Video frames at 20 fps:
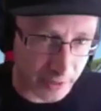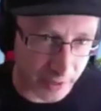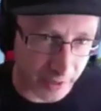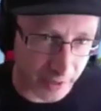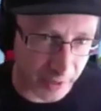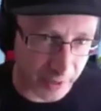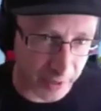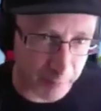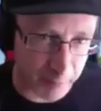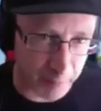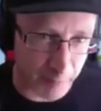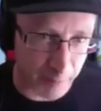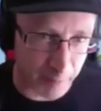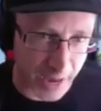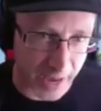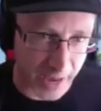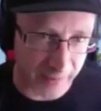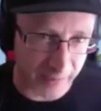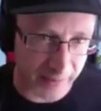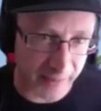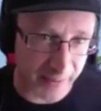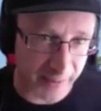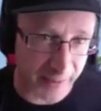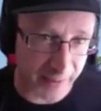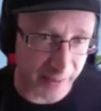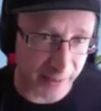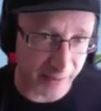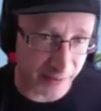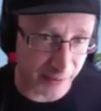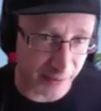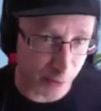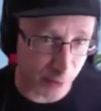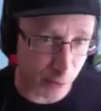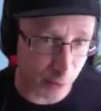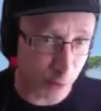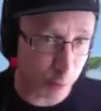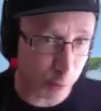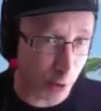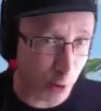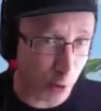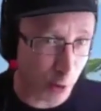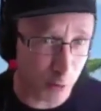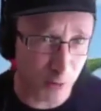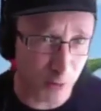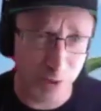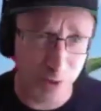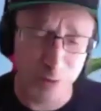at the Citrus Bowl.